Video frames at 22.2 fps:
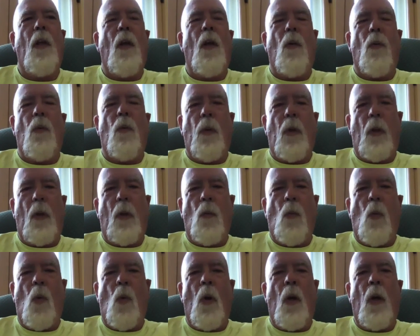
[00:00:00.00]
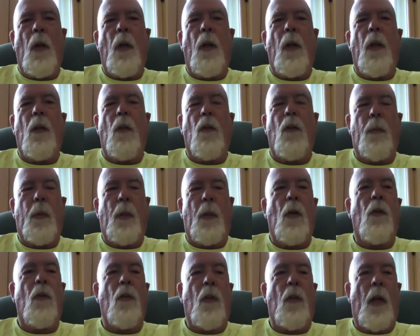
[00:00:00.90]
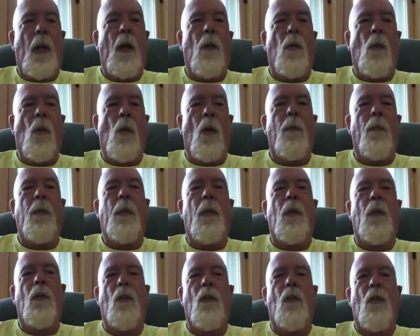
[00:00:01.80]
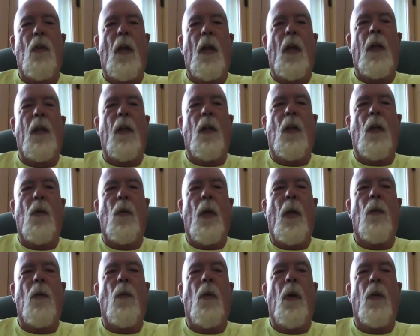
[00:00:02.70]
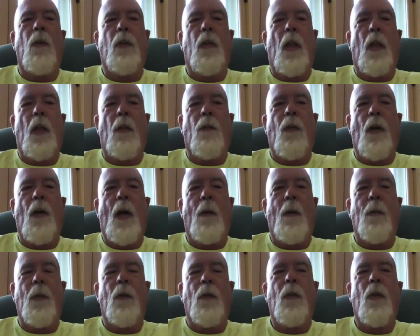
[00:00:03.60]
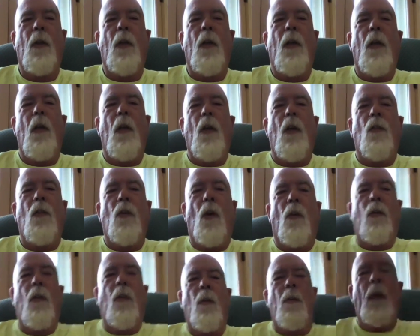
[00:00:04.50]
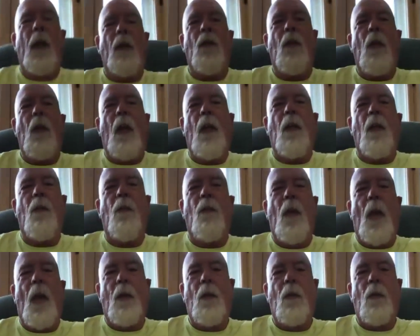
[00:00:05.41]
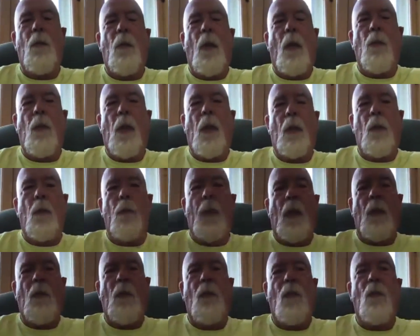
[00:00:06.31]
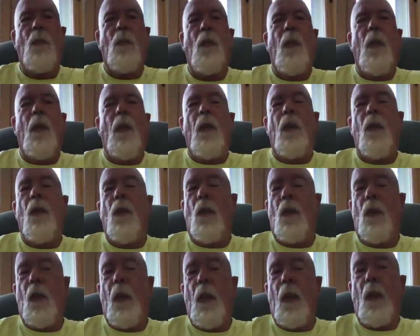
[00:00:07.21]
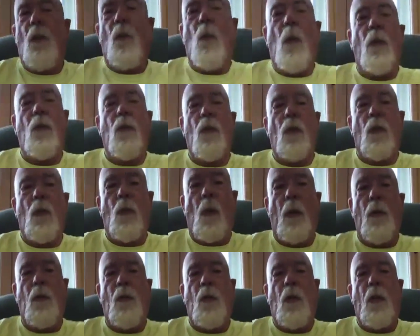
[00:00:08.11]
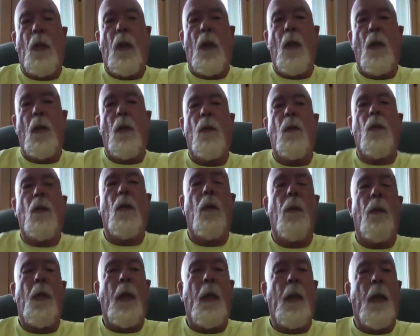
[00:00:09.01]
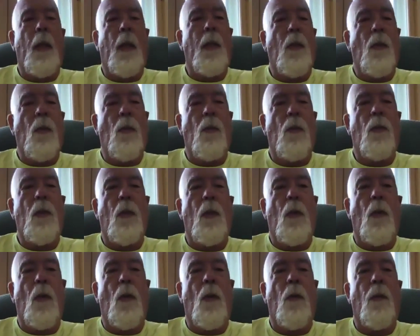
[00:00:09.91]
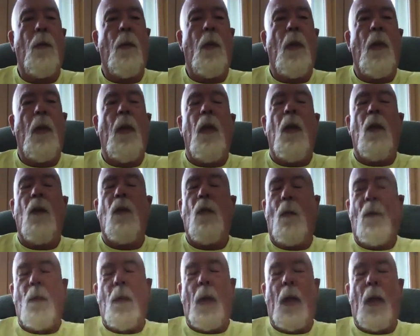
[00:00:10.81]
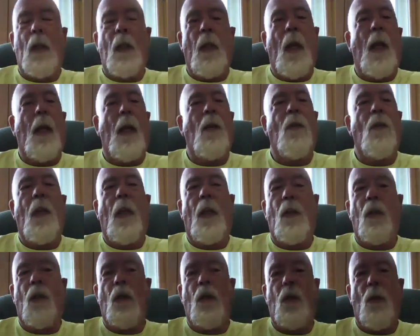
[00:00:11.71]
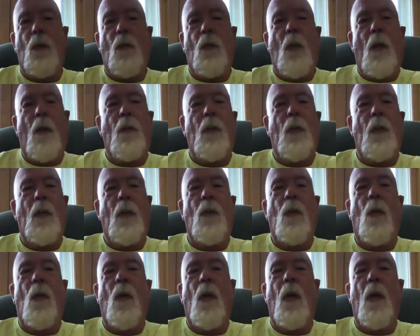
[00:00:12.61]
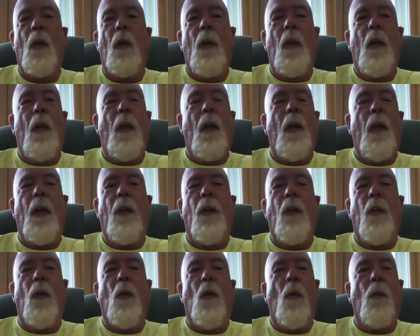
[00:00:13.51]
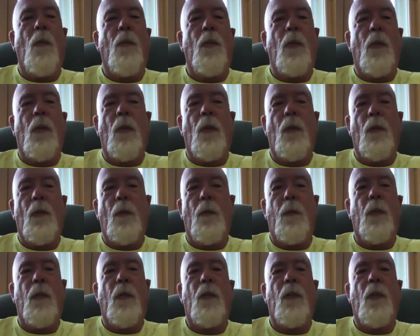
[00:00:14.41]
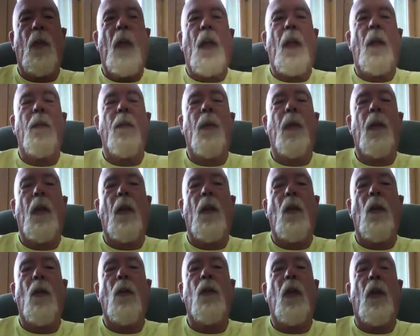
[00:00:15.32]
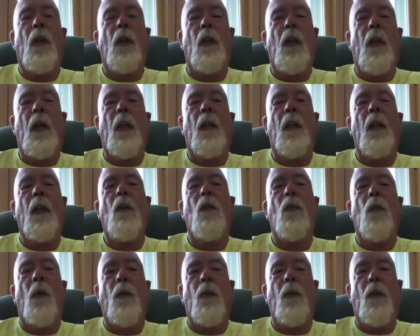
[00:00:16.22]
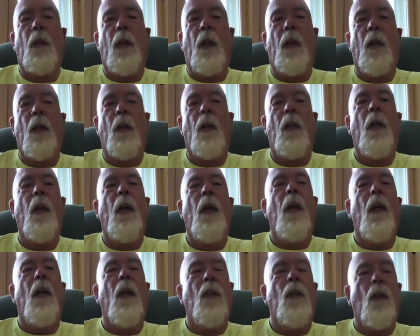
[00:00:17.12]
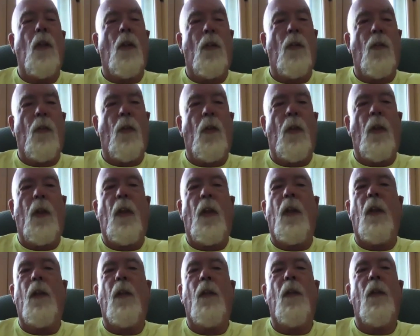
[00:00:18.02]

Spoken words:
really worn. It is because they are worn, because the sand and the grit wears down the fibers. So if they're maintained and vacuumed on a regular basis, they're cleaned once or twice a year, depending on the use of the home. Some of my clients take the shoes off at the door and their homes are pristine, but they usually clean at least once a year, just for the